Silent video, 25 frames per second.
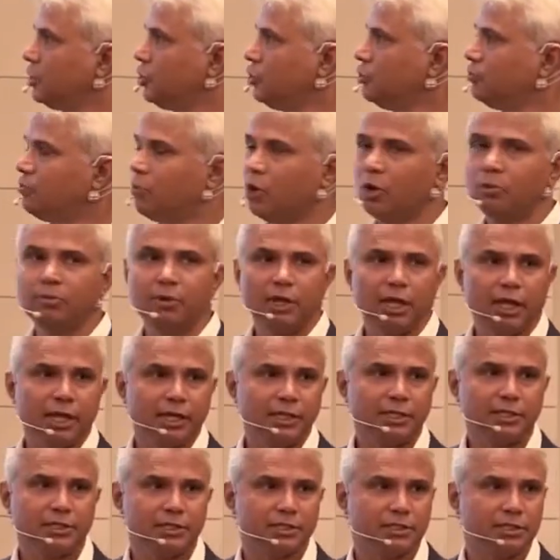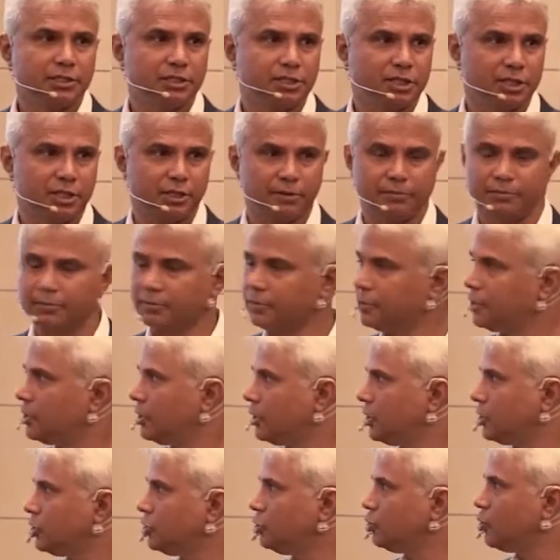You mobilize the team,
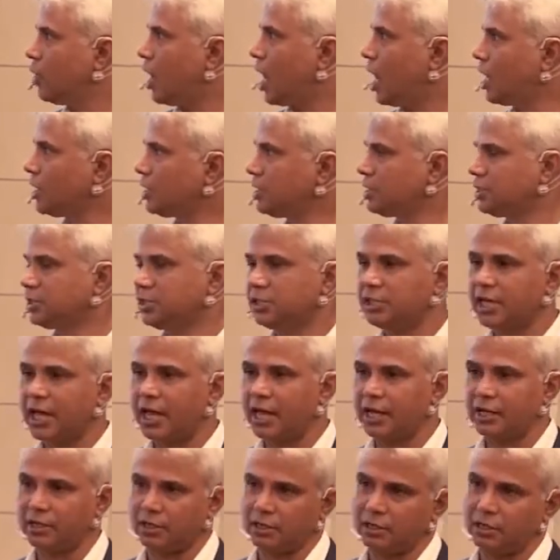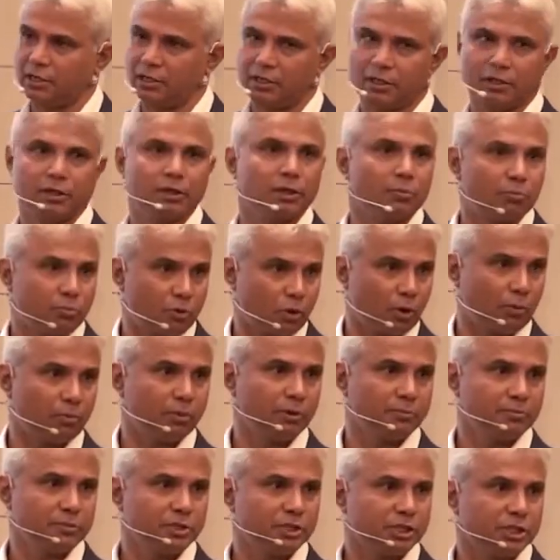you understand the
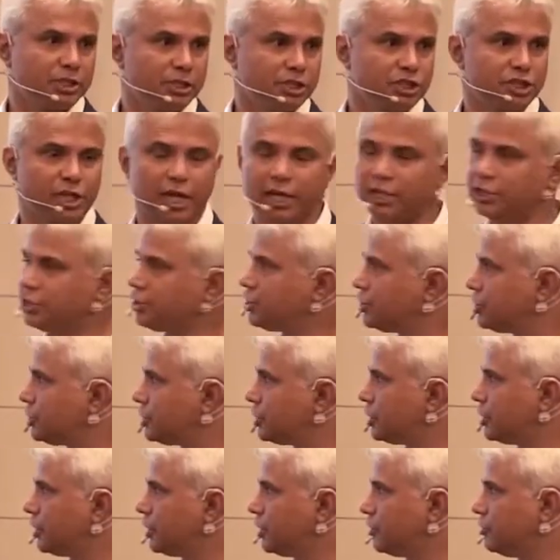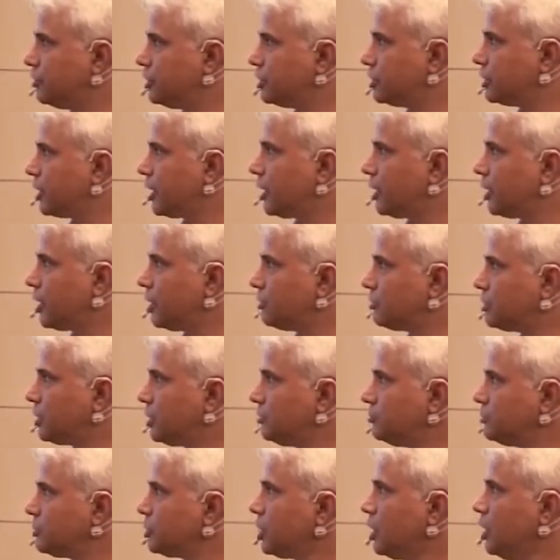problems and the challenges and the desired
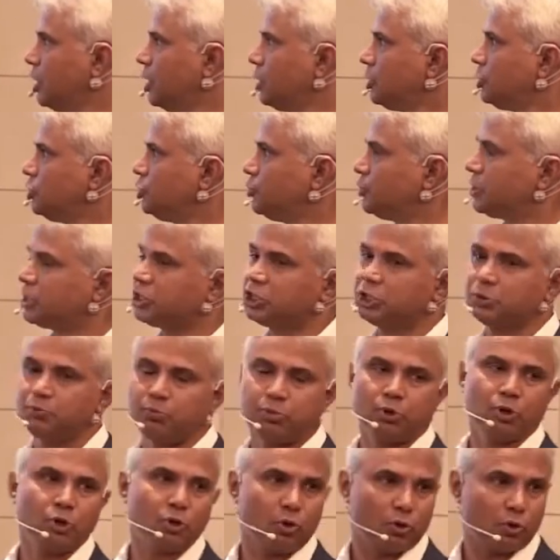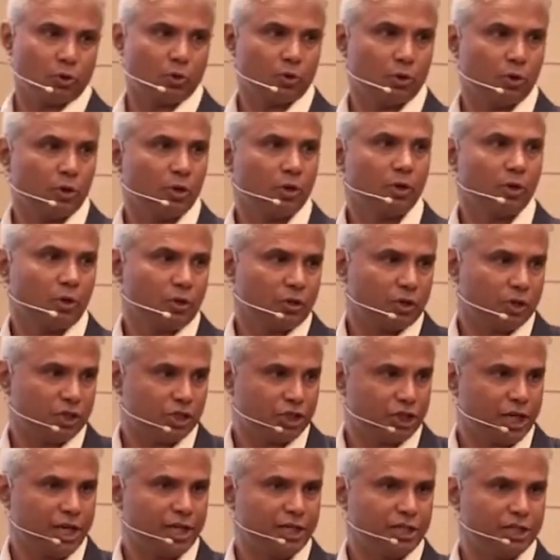outcomes, you explore the
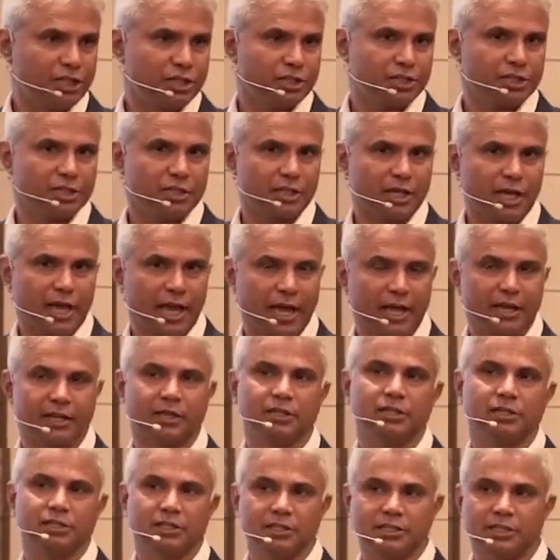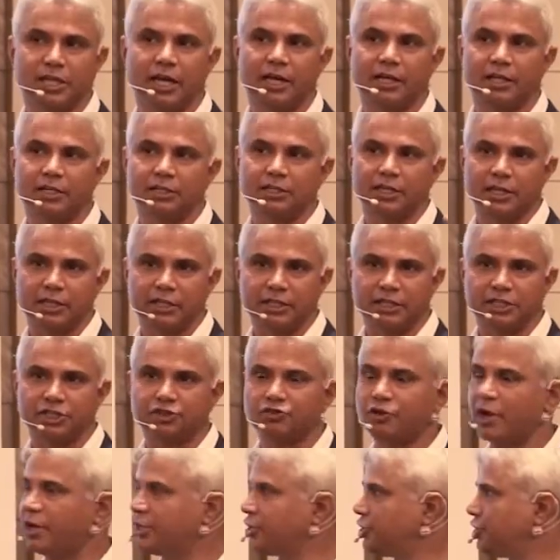changes and the designs and
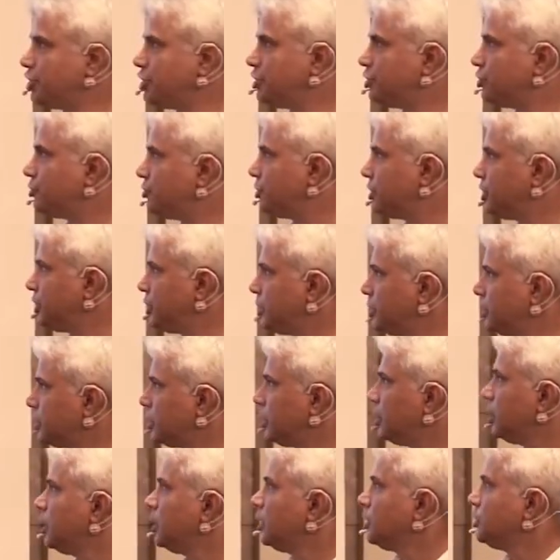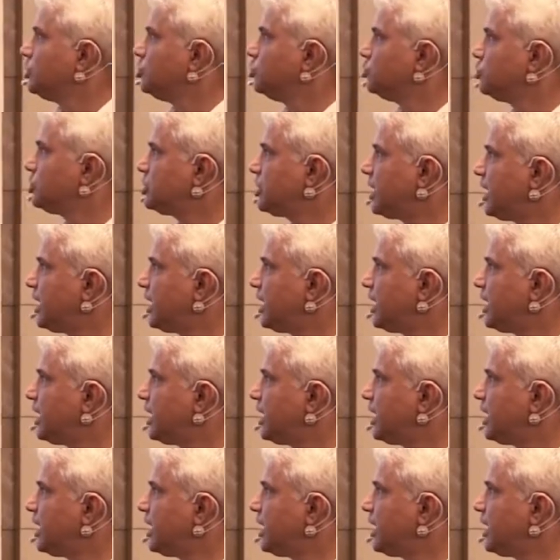strategies you need, you